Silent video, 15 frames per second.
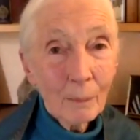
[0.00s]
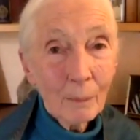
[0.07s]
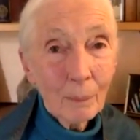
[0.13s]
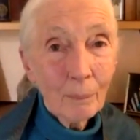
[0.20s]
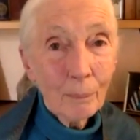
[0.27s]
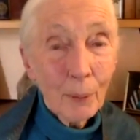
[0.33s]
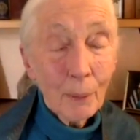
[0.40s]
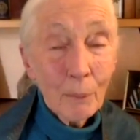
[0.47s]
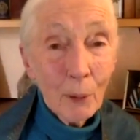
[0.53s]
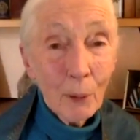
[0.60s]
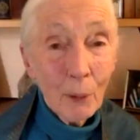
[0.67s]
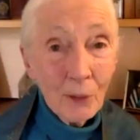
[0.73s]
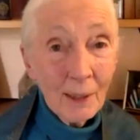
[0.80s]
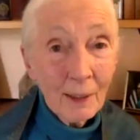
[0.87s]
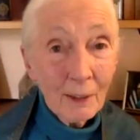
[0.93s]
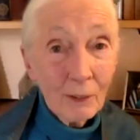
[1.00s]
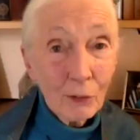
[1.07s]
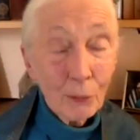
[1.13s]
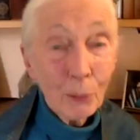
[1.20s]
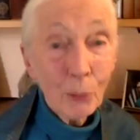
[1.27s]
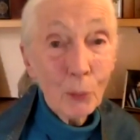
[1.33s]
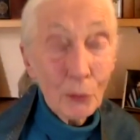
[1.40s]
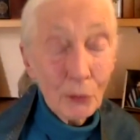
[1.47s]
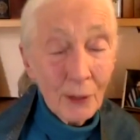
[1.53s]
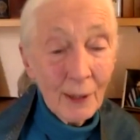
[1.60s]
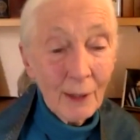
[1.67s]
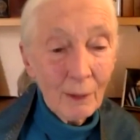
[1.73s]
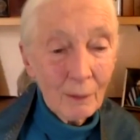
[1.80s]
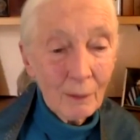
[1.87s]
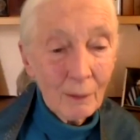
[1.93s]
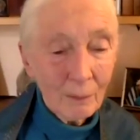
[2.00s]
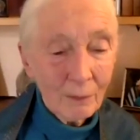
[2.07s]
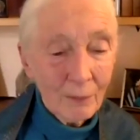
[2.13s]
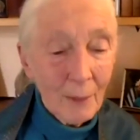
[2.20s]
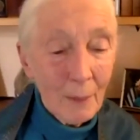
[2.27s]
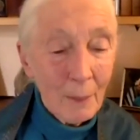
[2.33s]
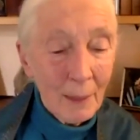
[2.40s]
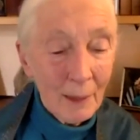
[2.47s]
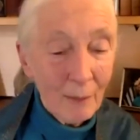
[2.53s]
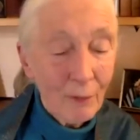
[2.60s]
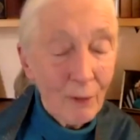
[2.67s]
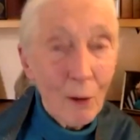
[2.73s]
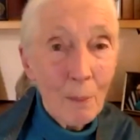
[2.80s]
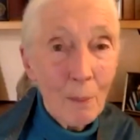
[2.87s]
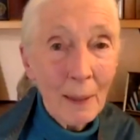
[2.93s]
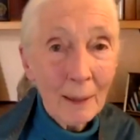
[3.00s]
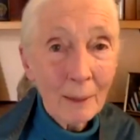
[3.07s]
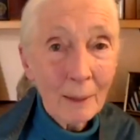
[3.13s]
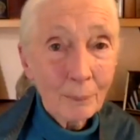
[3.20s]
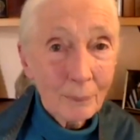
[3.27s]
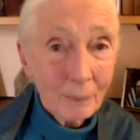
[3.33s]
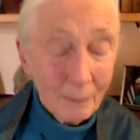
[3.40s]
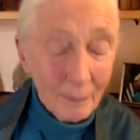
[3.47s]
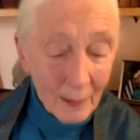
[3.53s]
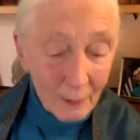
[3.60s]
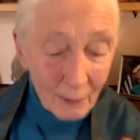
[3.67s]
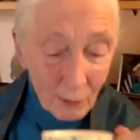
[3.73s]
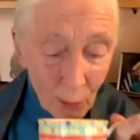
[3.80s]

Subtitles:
promoting small-scale and family farming. And